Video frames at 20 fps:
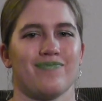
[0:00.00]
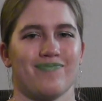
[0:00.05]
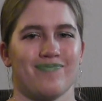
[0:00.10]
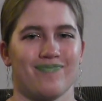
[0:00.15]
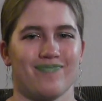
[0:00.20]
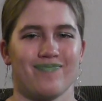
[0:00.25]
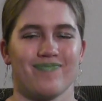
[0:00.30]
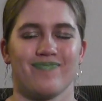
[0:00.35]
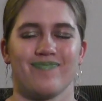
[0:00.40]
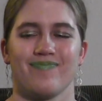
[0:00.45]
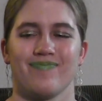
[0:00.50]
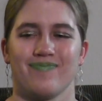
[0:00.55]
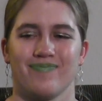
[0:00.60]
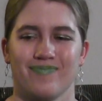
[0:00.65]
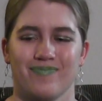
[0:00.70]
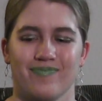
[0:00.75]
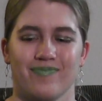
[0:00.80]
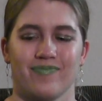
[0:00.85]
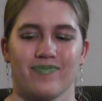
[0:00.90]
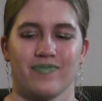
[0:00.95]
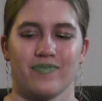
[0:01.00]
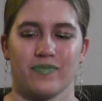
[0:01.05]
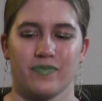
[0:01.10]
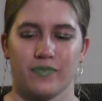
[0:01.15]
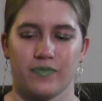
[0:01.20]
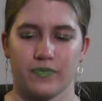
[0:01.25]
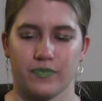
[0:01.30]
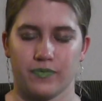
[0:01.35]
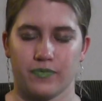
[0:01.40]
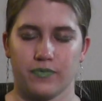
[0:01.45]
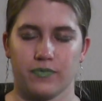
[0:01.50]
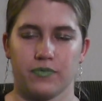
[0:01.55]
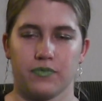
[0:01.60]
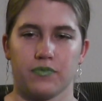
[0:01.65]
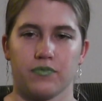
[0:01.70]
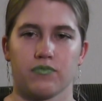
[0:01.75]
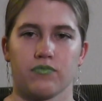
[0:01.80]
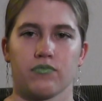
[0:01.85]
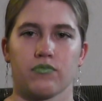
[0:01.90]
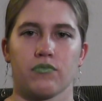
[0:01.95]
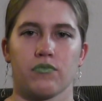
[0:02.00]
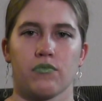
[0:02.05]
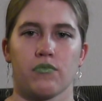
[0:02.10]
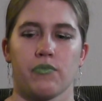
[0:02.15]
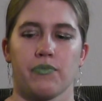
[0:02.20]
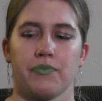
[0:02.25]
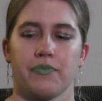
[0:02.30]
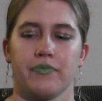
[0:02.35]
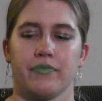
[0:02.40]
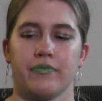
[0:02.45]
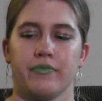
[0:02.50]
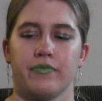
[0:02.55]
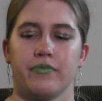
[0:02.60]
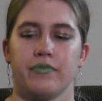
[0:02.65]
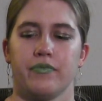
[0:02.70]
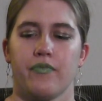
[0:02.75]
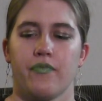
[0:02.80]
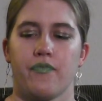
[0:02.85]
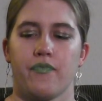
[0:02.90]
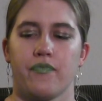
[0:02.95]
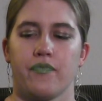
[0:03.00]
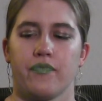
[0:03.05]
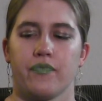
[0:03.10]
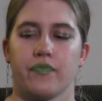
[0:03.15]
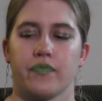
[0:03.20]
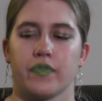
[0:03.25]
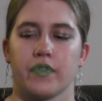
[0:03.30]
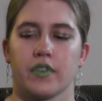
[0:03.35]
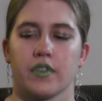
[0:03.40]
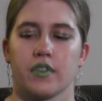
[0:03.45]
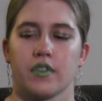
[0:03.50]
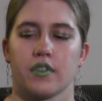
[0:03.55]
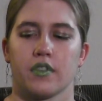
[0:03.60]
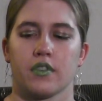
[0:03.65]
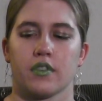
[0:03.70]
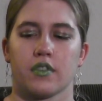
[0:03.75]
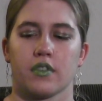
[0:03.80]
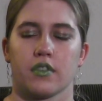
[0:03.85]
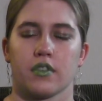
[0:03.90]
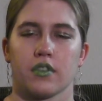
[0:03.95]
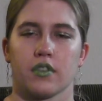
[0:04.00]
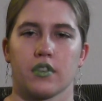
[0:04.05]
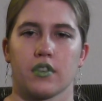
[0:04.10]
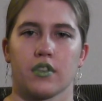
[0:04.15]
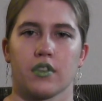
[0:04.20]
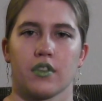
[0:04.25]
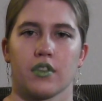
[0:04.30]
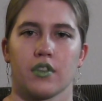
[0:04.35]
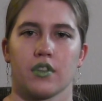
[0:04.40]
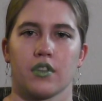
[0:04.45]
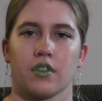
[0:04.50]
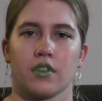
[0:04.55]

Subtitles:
(silent)